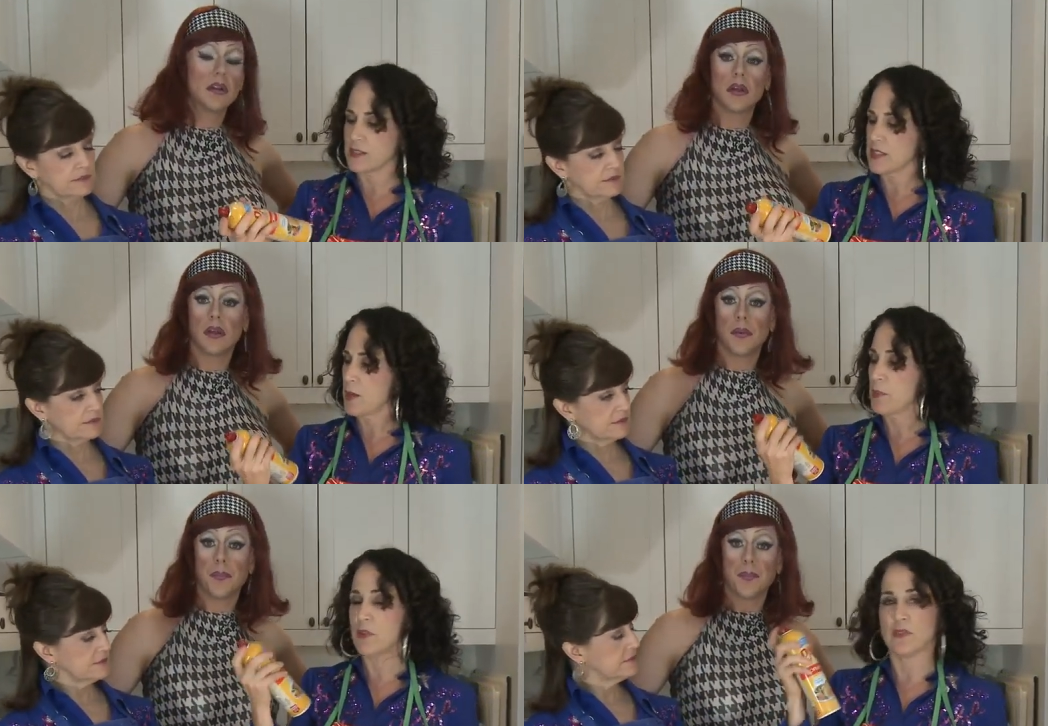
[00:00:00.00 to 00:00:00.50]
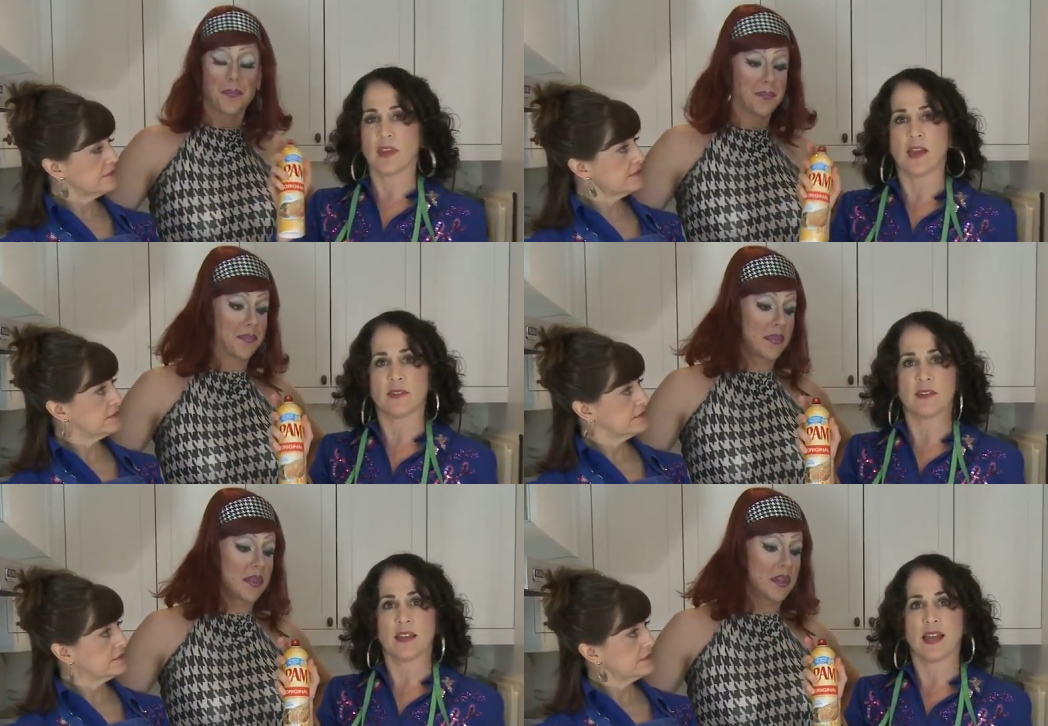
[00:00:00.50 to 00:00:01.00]
Speaker 1: doubles
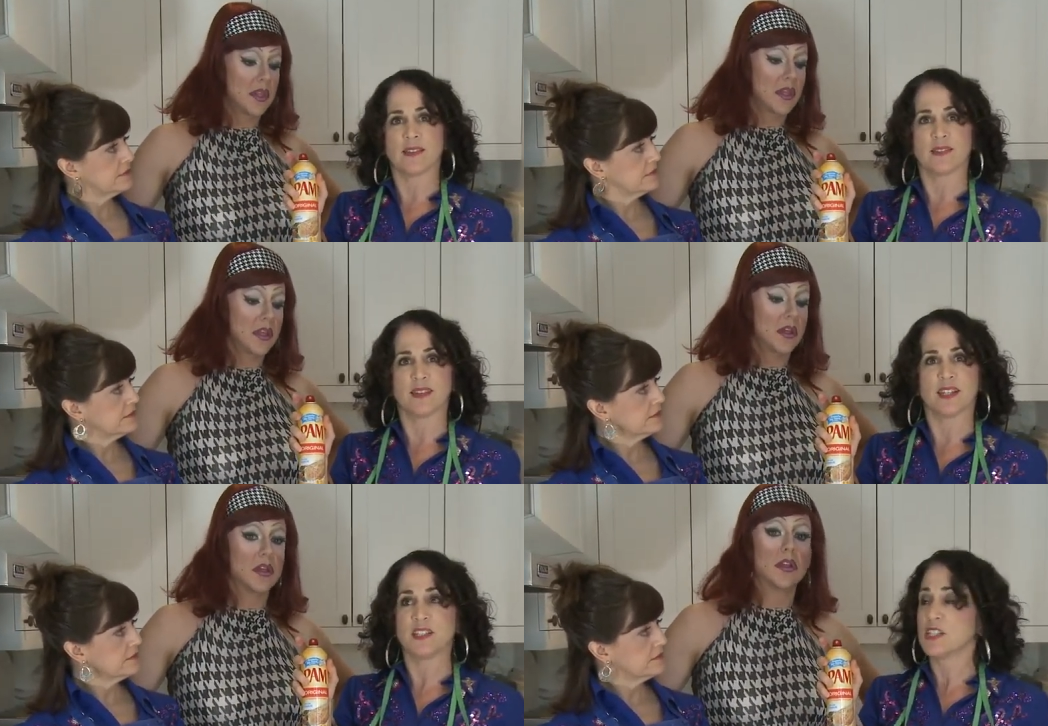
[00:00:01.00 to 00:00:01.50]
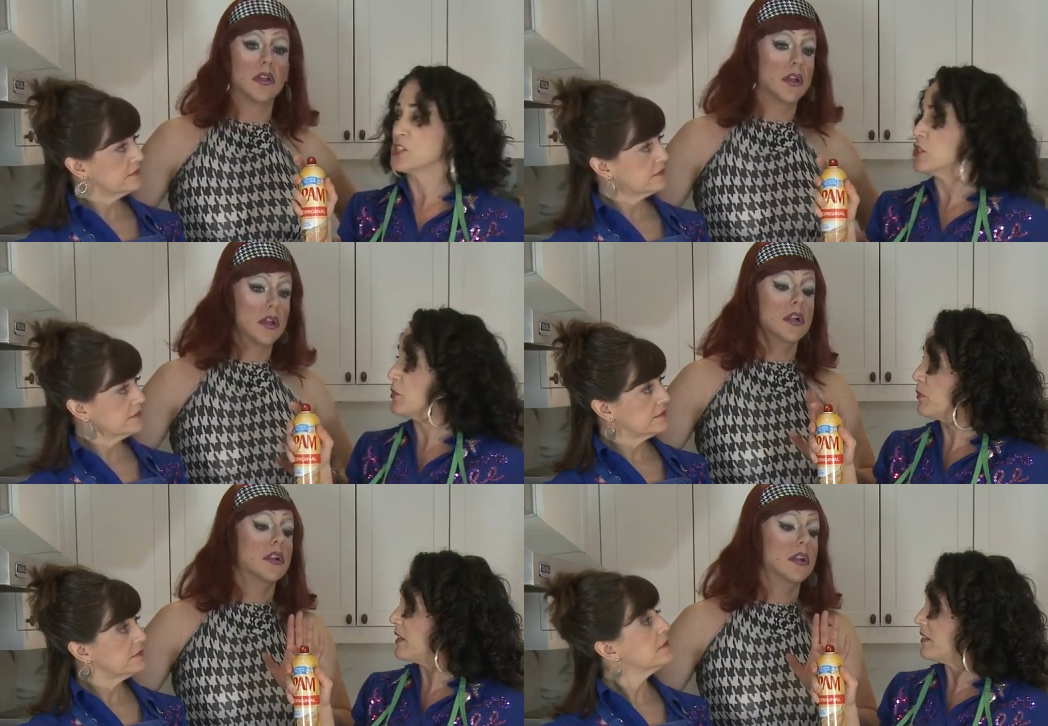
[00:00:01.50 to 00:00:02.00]
as a nice
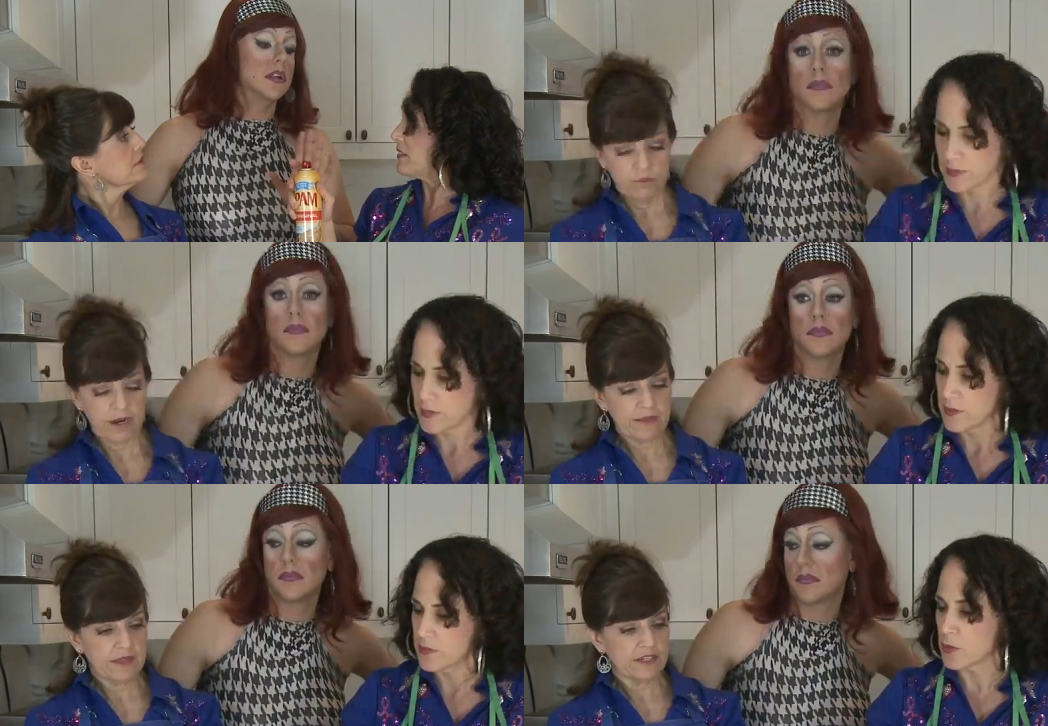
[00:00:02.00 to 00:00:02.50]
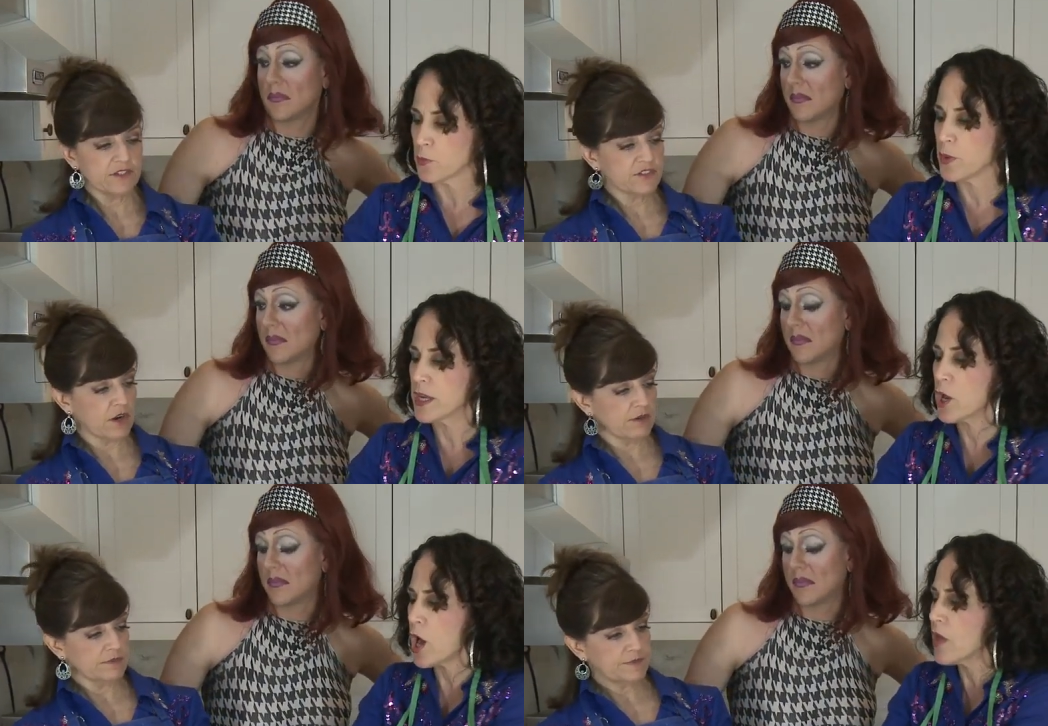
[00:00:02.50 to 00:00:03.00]
conditioning rinse. Right. So
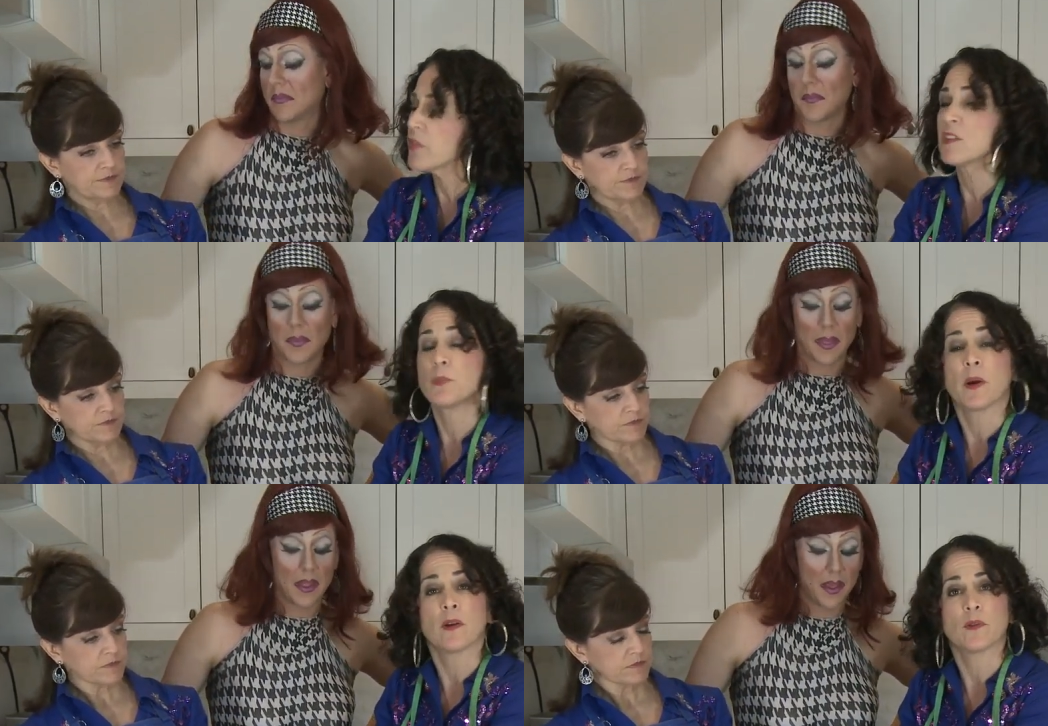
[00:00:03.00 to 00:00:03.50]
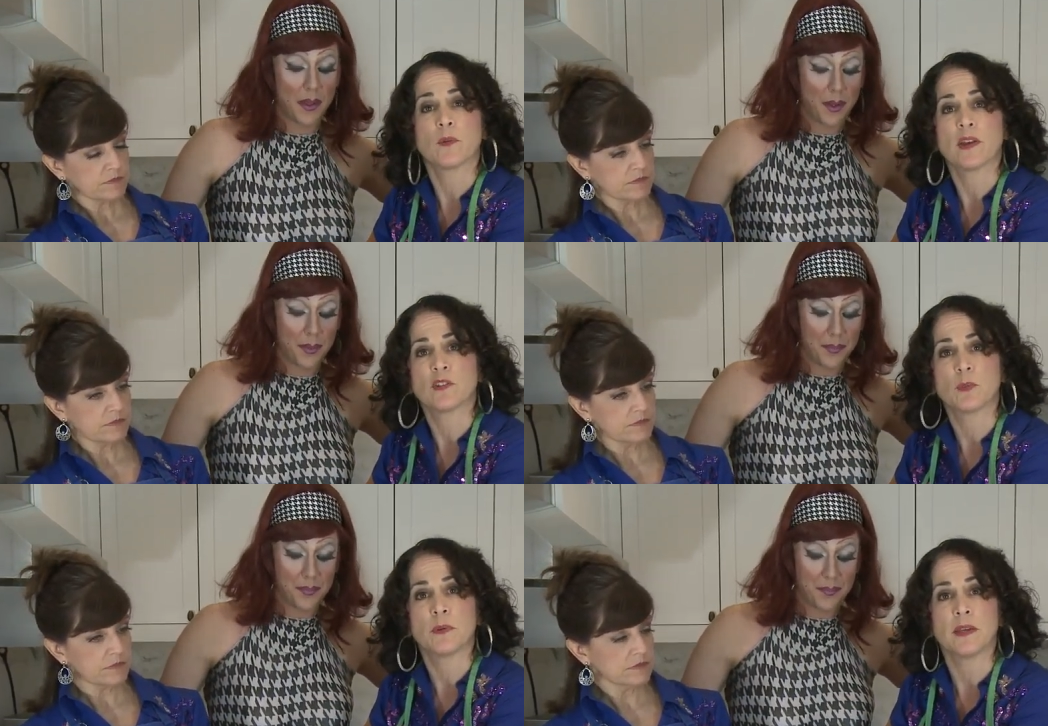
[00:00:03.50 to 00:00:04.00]
we call this part of the
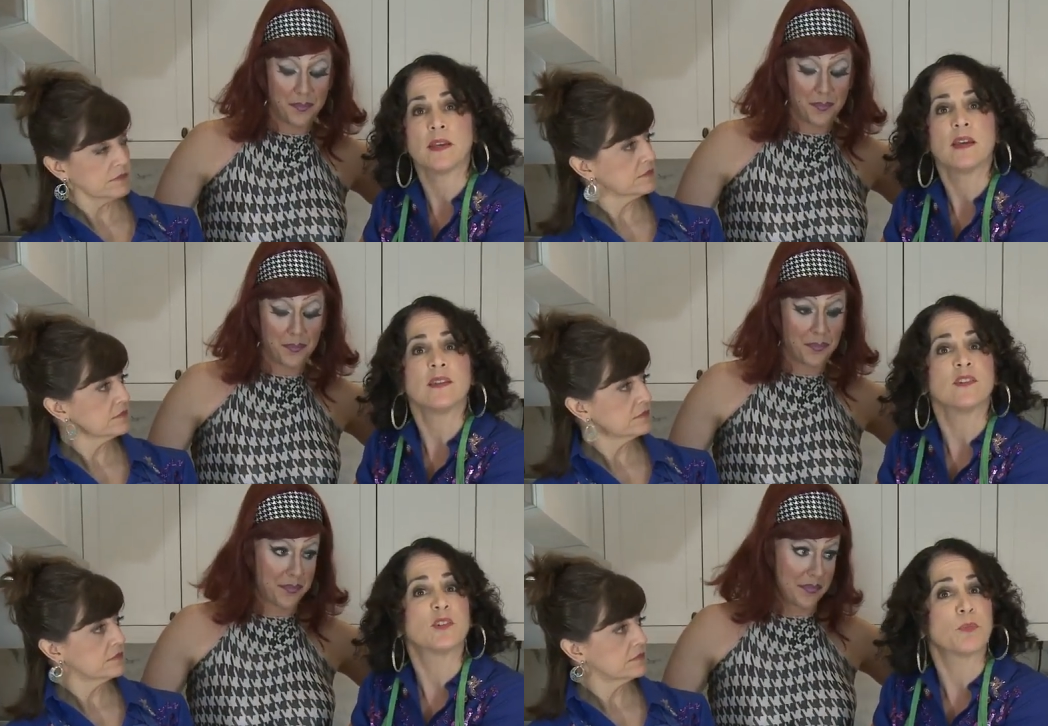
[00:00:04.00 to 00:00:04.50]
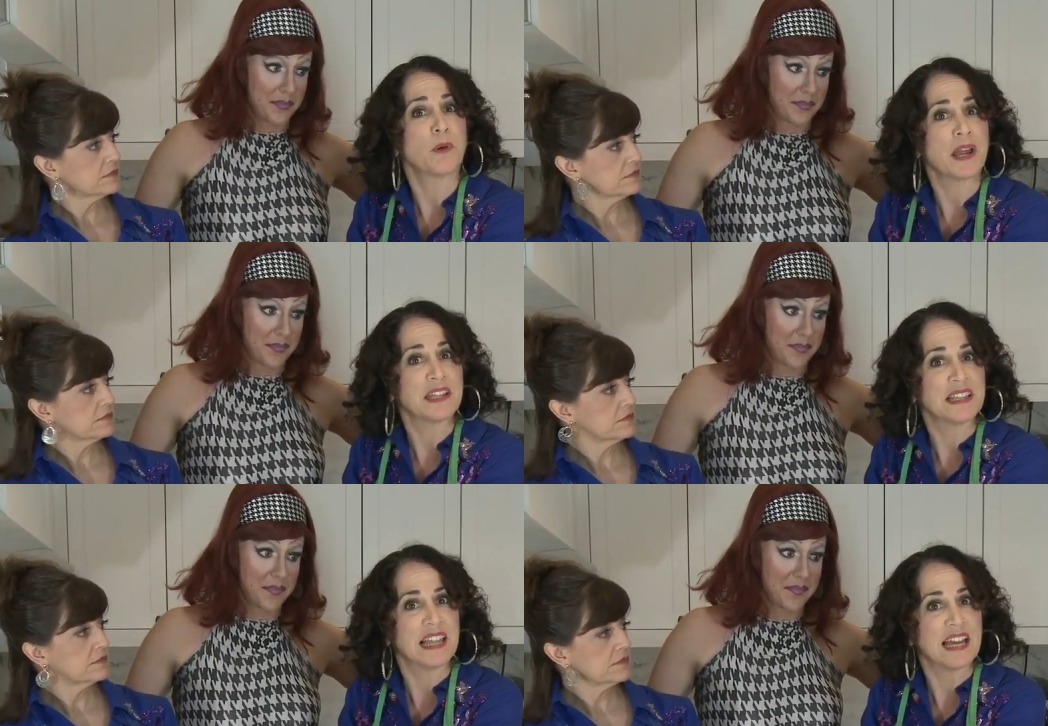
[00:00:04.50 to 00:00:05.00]
recipe the
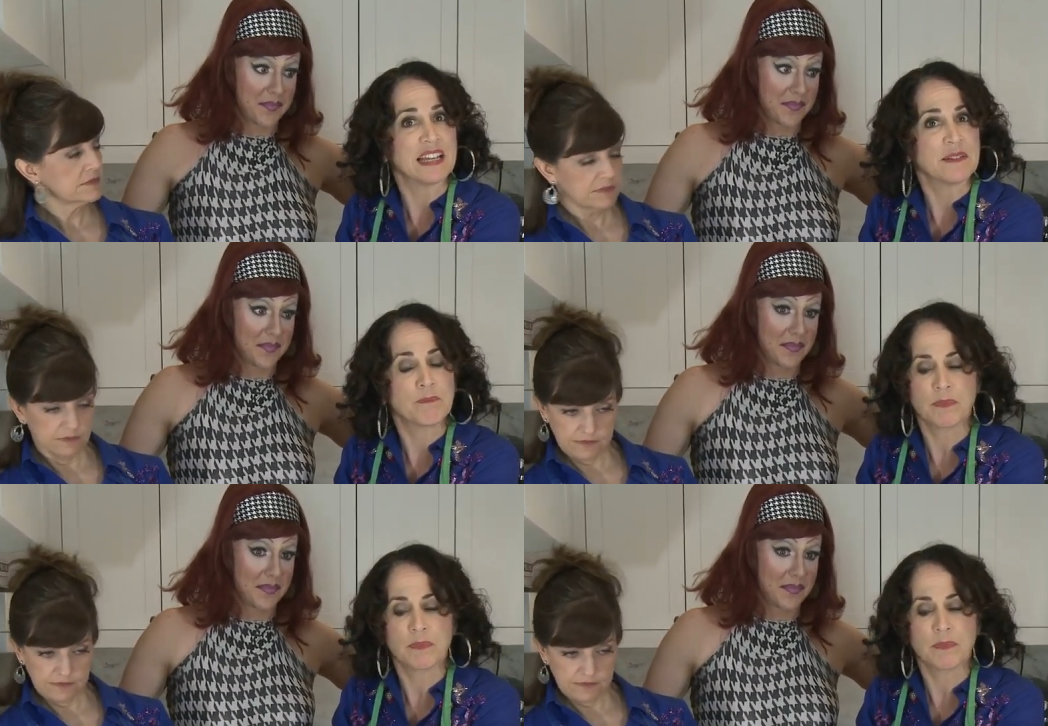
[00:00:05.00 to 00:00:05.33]
spray and lay.